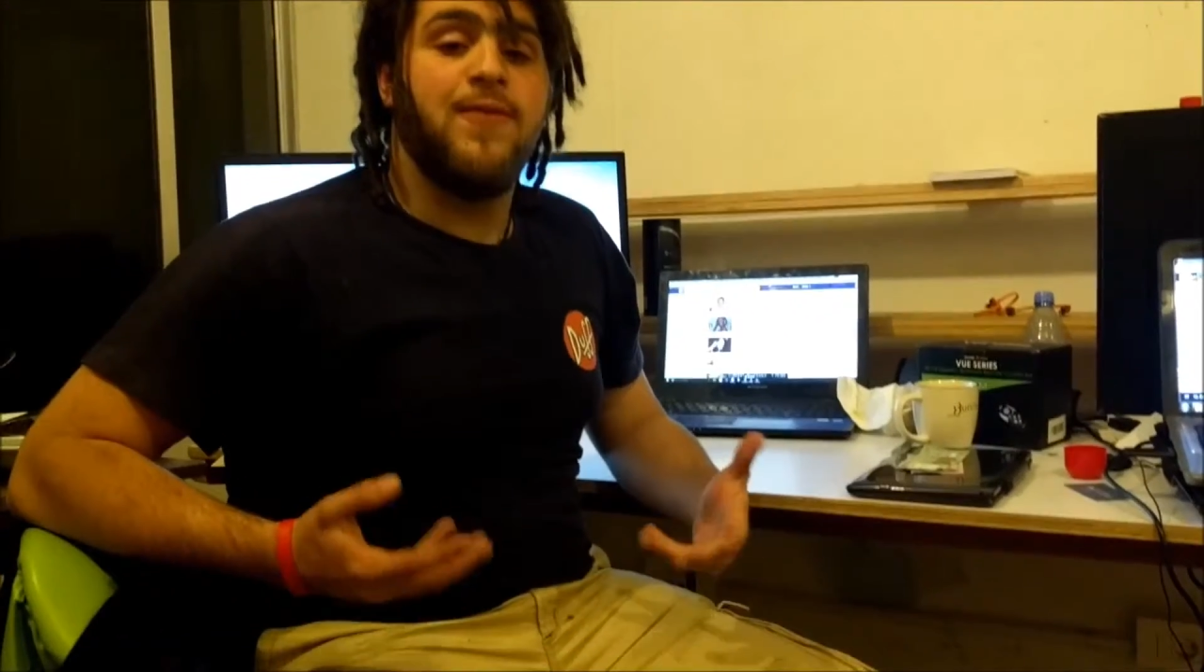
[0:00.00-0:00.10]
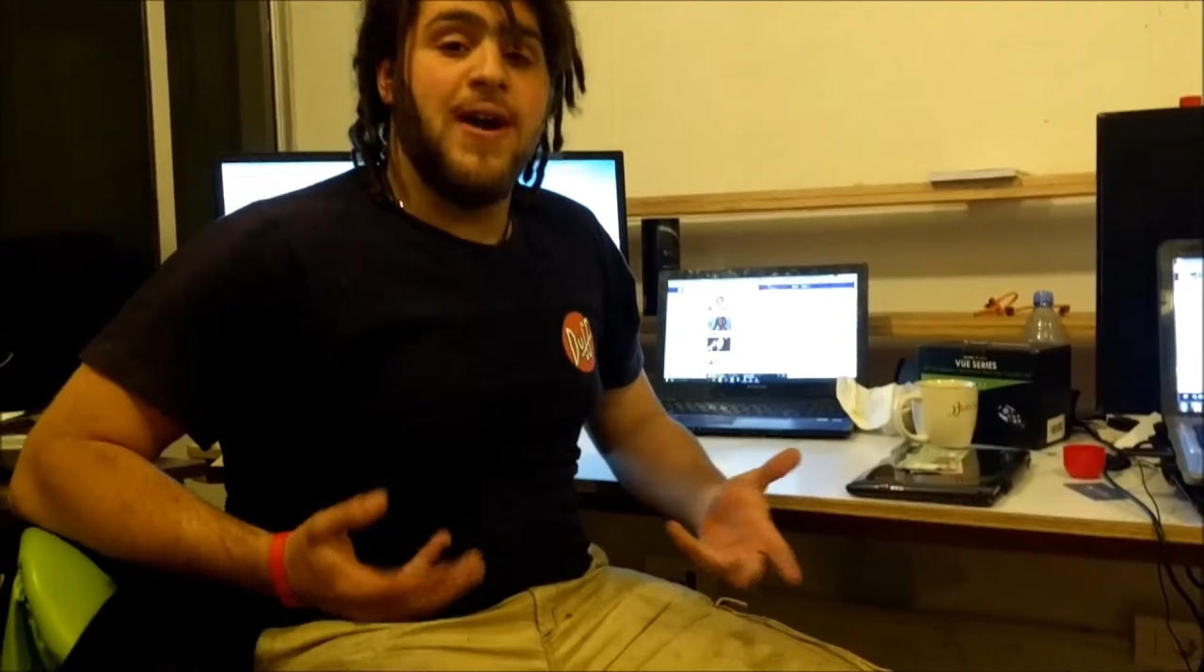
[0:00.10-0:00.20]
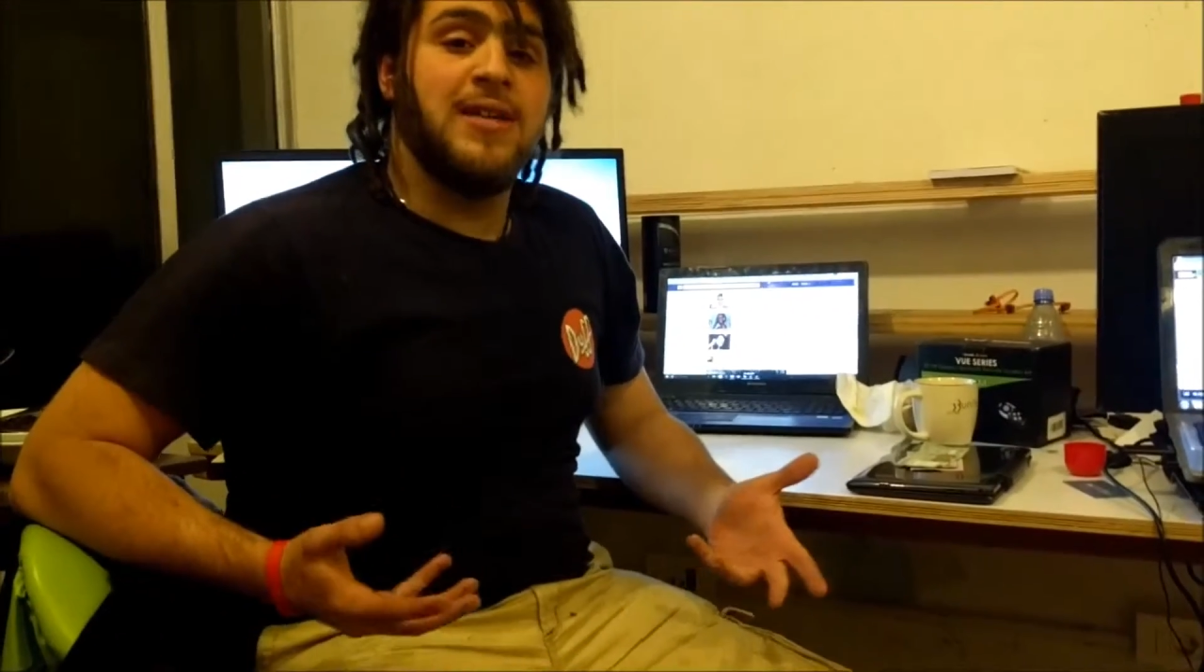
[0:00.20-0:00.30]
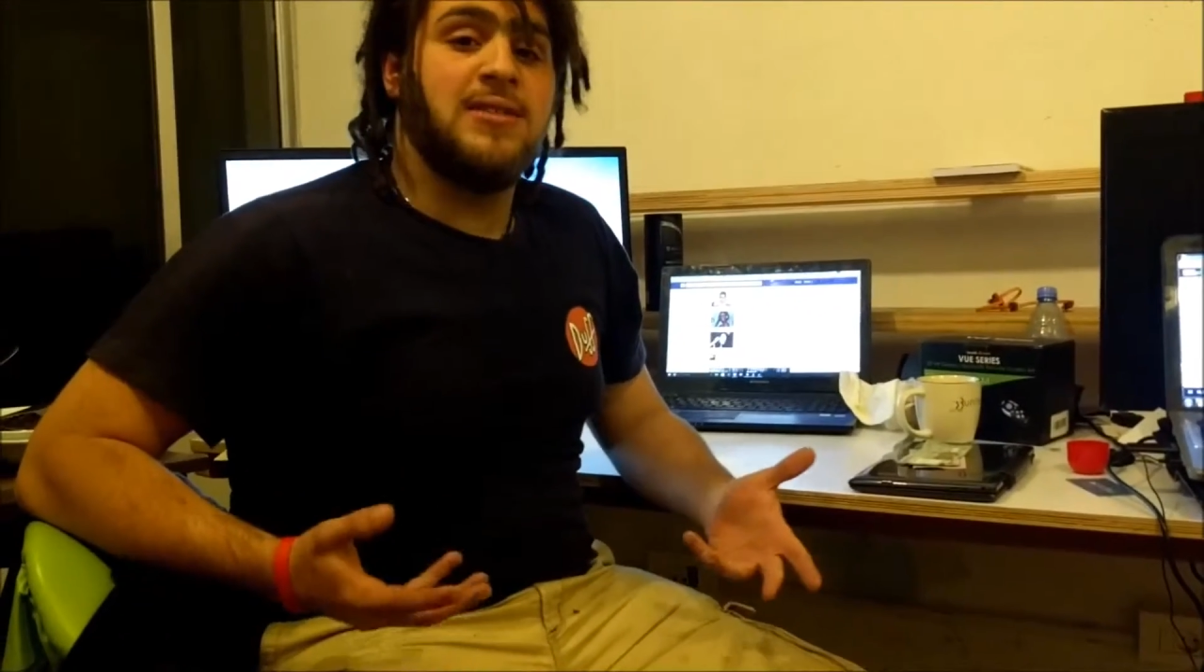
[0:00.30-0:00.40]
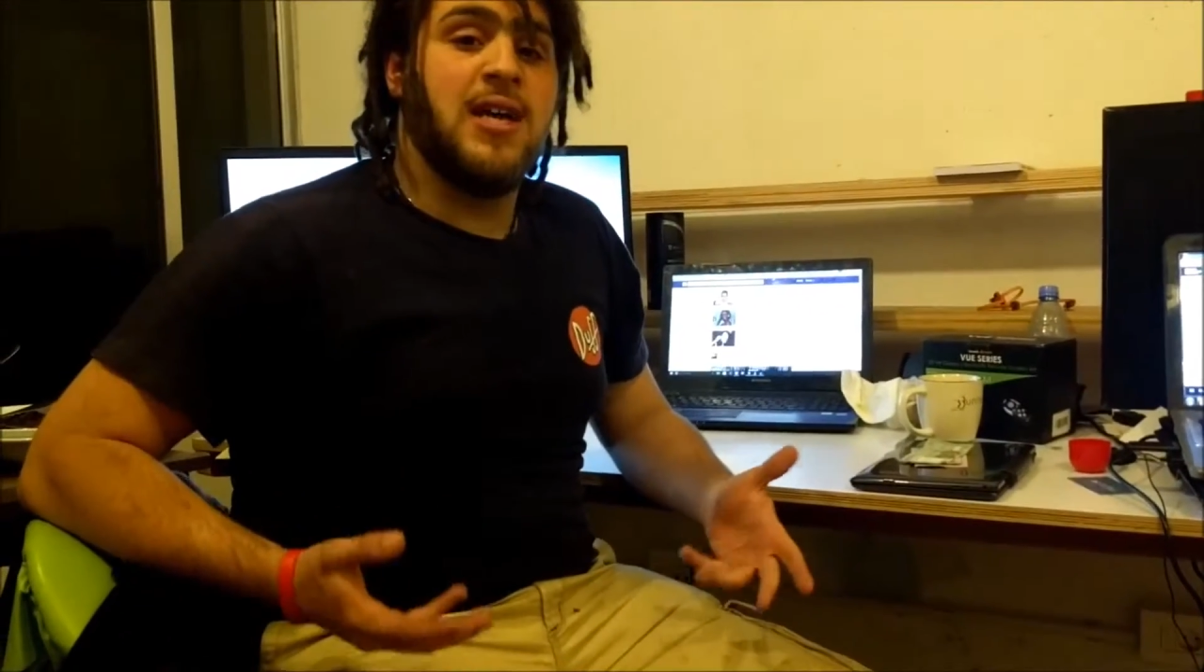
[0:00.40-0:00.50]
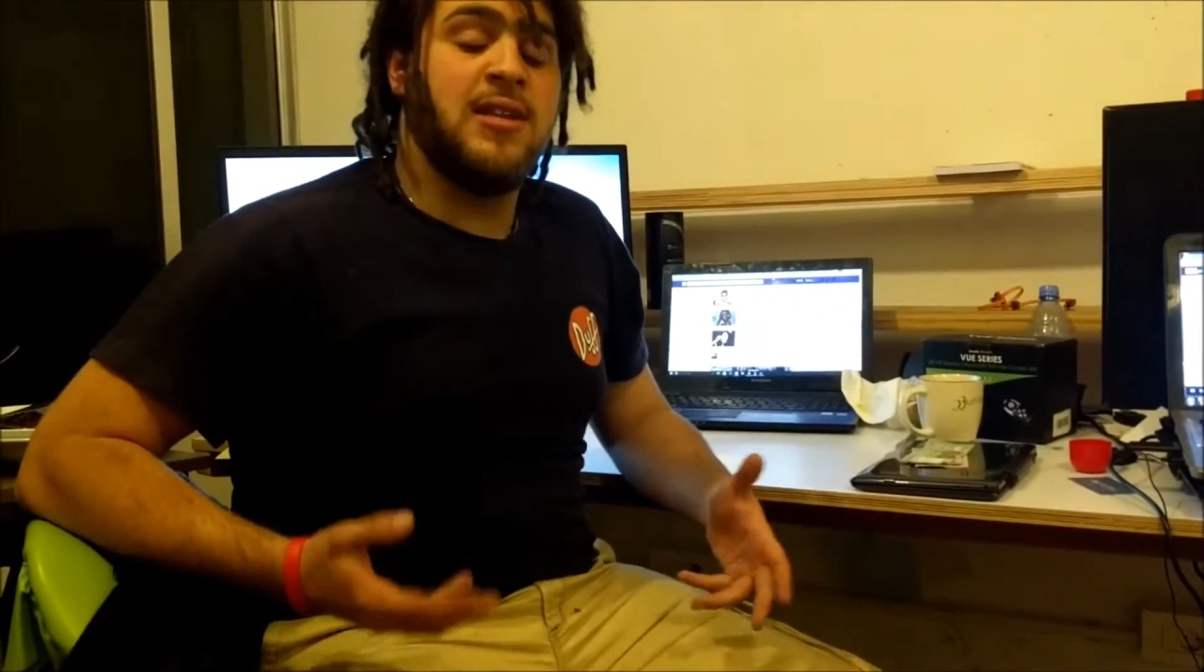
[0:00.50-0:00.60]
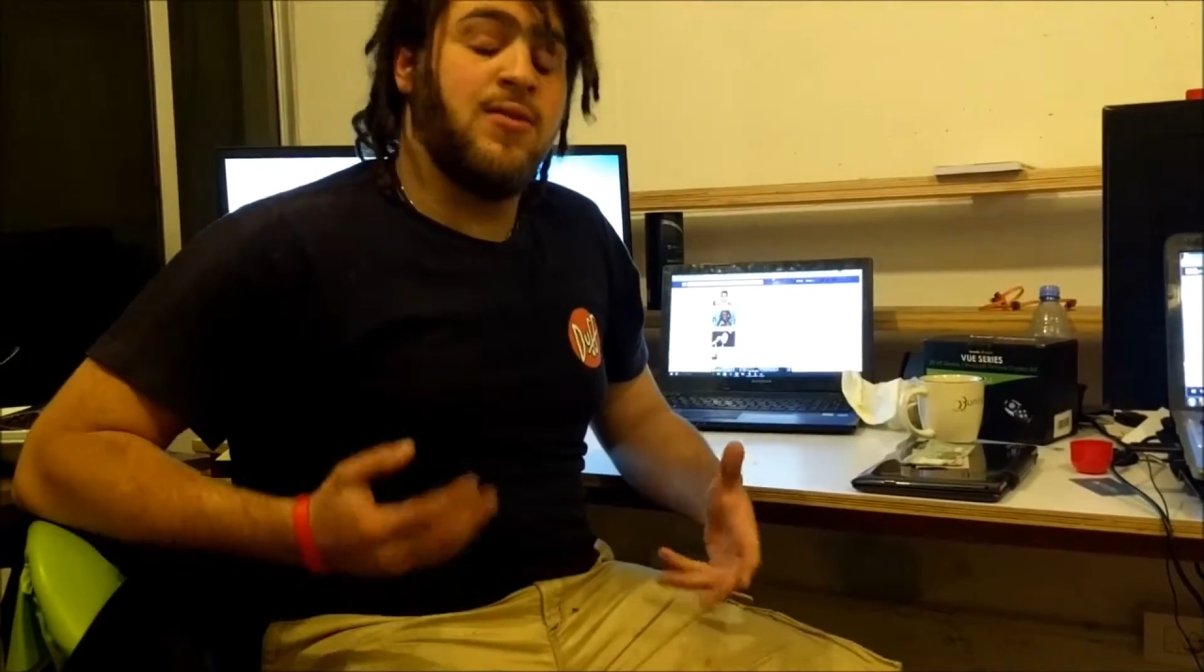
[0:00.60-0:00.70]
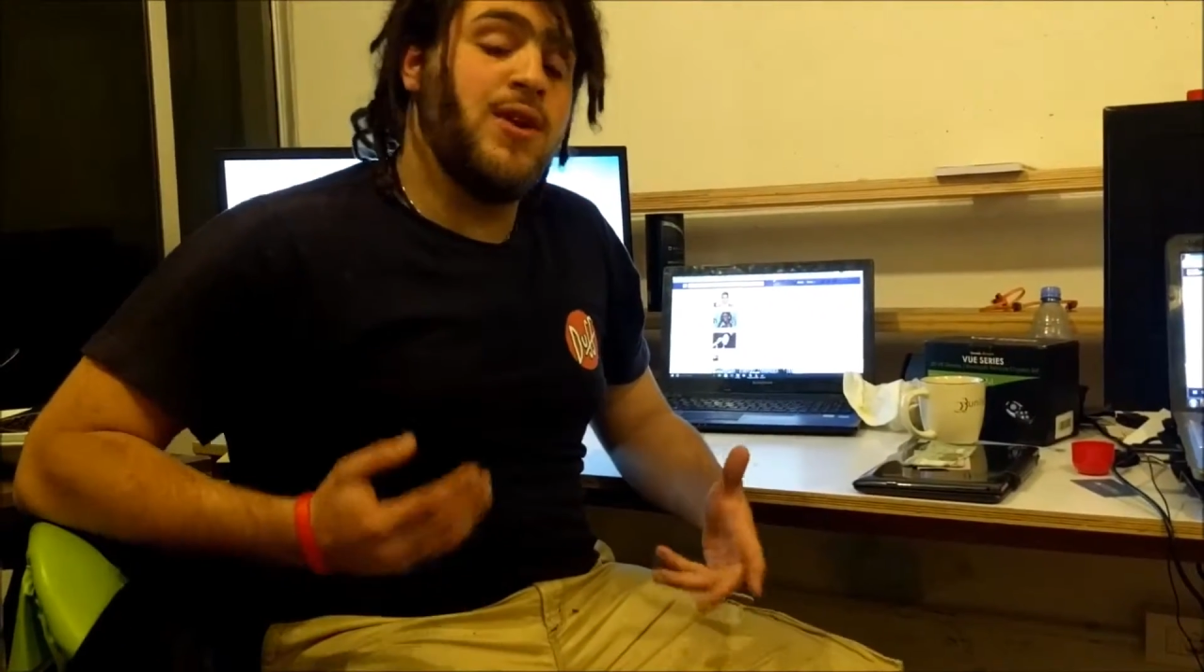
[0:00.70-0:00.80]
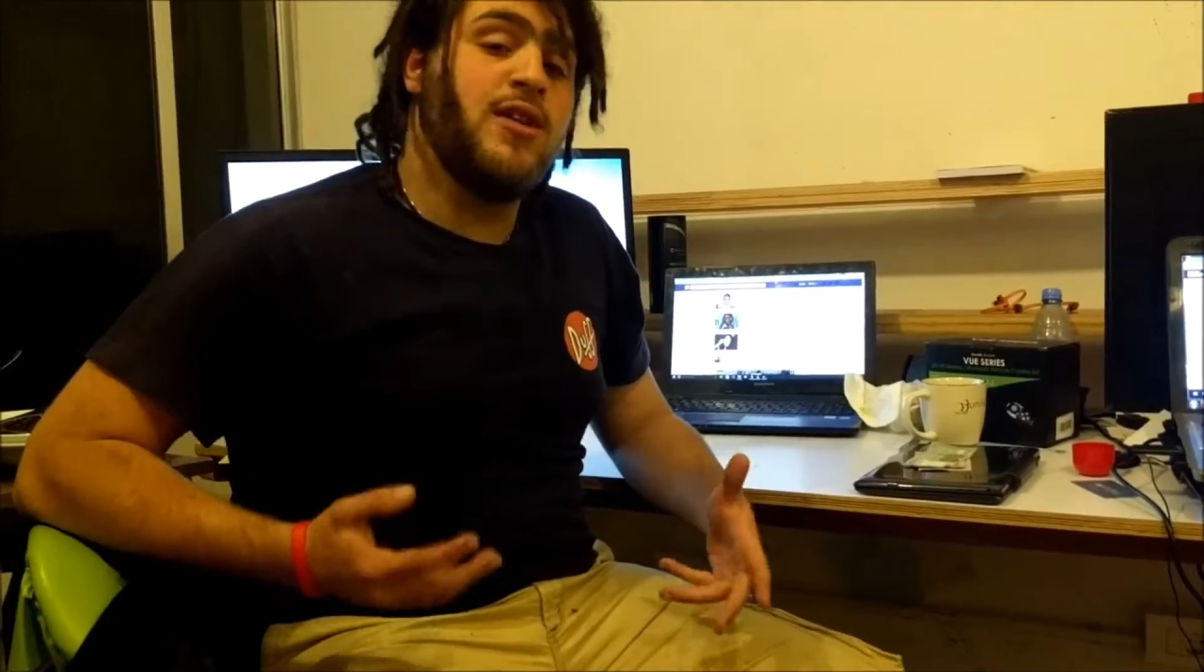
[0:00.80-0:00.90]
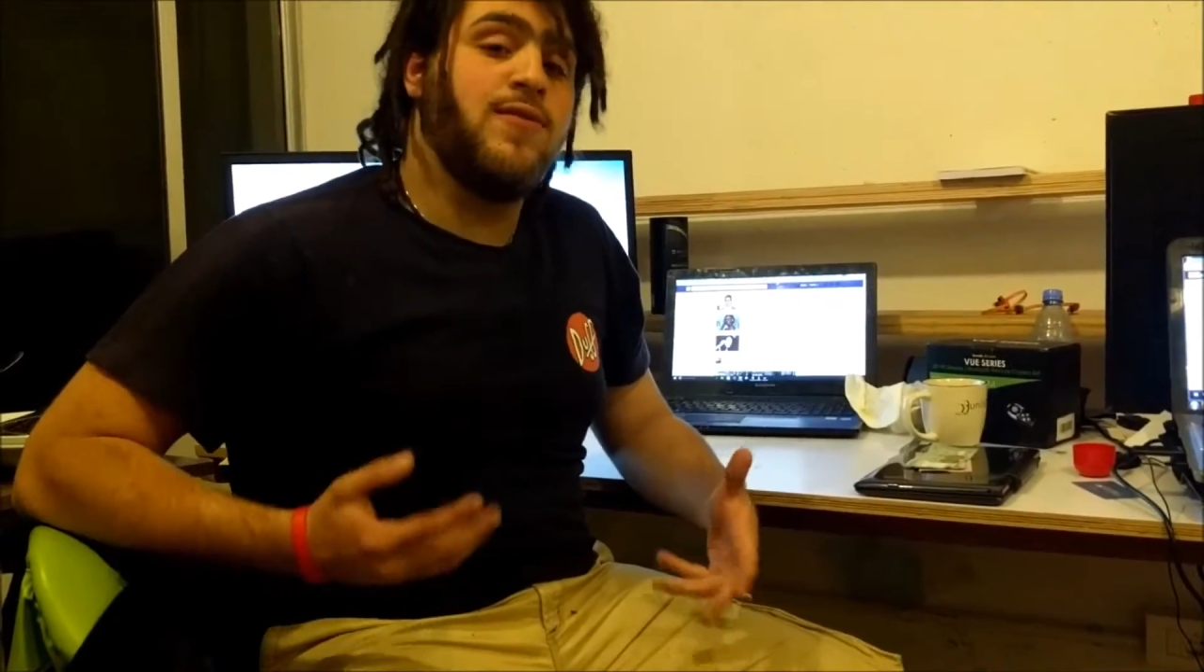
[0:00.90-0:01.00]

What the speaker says: fast. At the rate